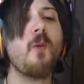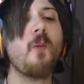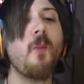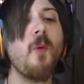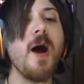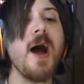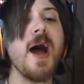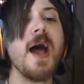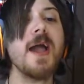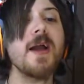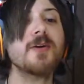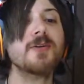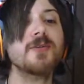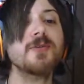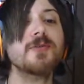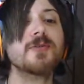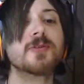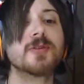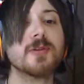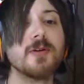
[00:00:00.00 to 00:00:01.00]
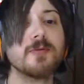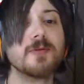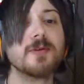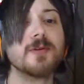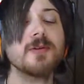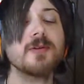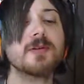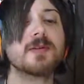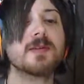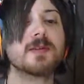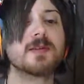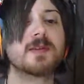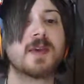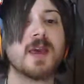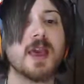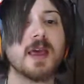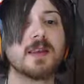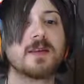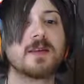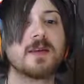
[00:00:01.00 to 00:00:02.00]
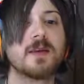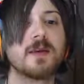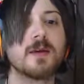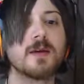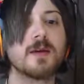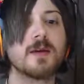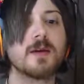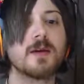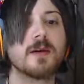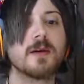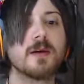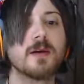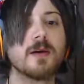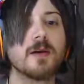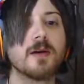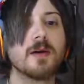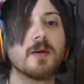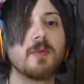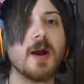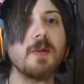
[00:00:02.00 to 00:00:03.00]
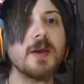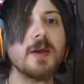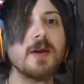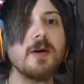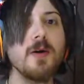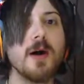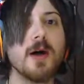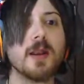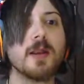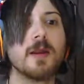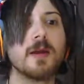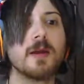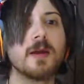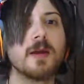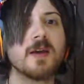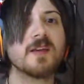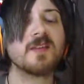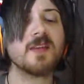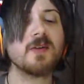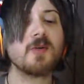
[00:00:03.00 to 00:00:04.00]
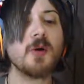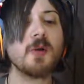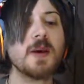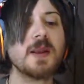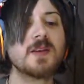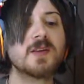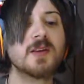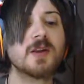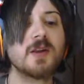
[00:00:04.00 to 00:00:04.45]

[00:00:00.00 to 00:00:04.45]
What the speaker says: Why are you so useless, kid? Where are we going? Is that where we're meant to